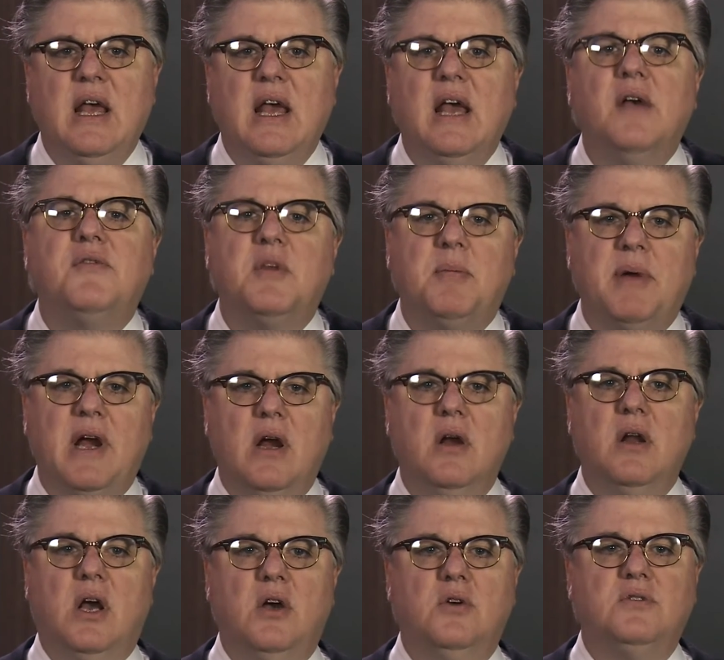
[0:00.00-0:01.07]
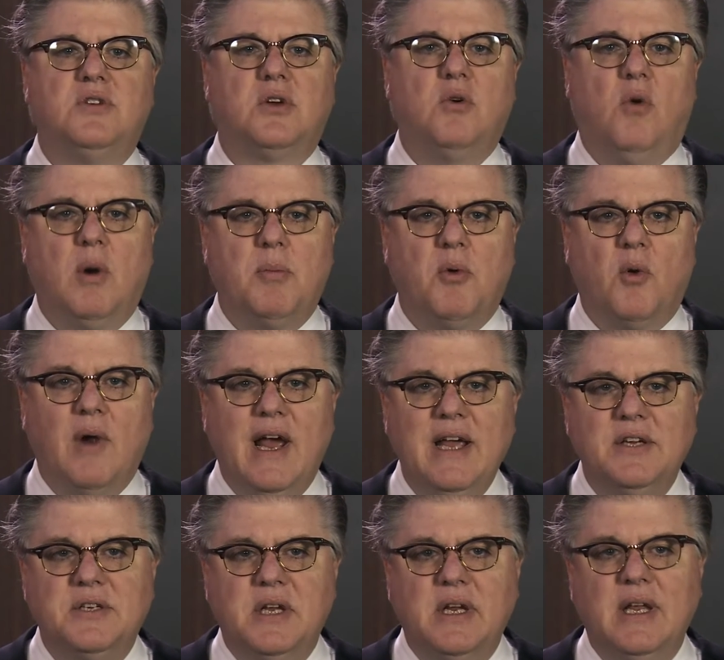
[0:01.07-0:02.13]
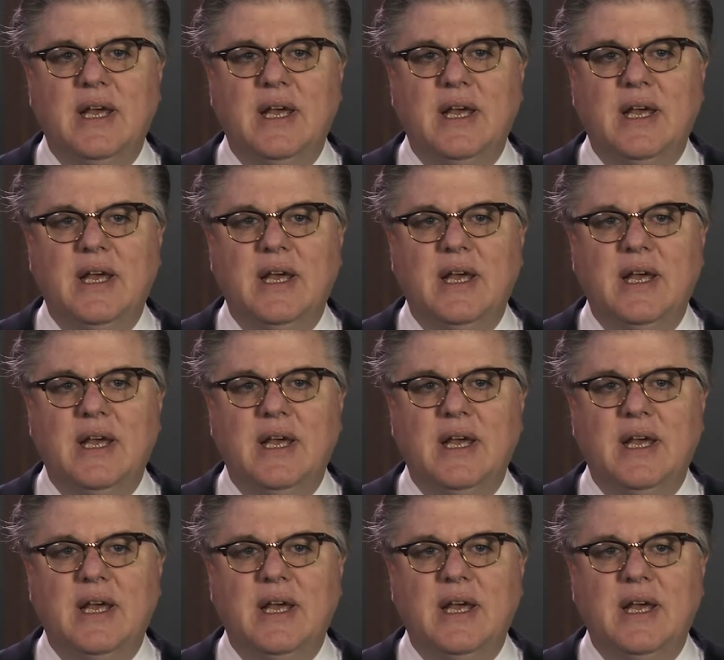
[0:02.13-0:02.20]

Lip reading: If the parent owns a corporation,